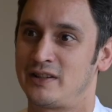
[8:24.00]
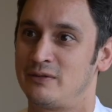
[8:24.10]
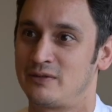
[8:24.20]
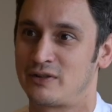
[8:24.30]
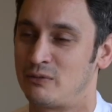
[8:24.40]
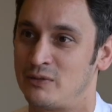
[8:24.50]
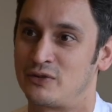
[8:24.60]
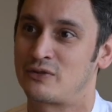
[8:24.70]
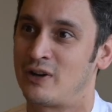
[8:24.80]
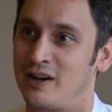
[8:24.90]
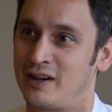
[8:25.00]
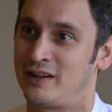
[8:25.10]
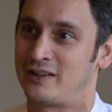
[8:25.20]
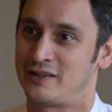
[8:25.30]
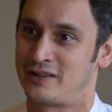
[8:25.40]
He was almost
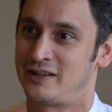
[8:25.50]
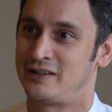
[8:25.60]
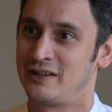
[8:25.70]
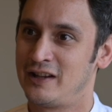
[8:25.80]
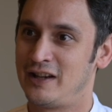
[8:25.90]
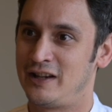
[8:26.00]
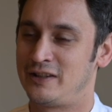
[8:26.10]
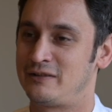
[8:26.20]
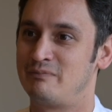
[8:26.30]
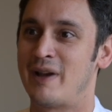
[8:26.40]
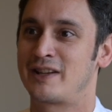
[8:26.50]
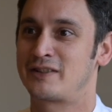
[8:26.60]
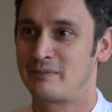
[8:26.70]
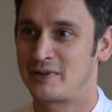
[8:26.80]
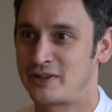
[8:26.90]
crying because he'd messed
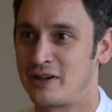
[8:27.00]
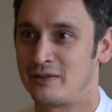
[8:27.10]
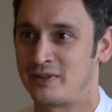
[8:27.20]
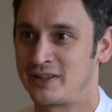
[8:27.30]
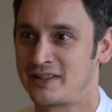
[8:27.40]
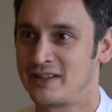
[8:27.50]
up the service.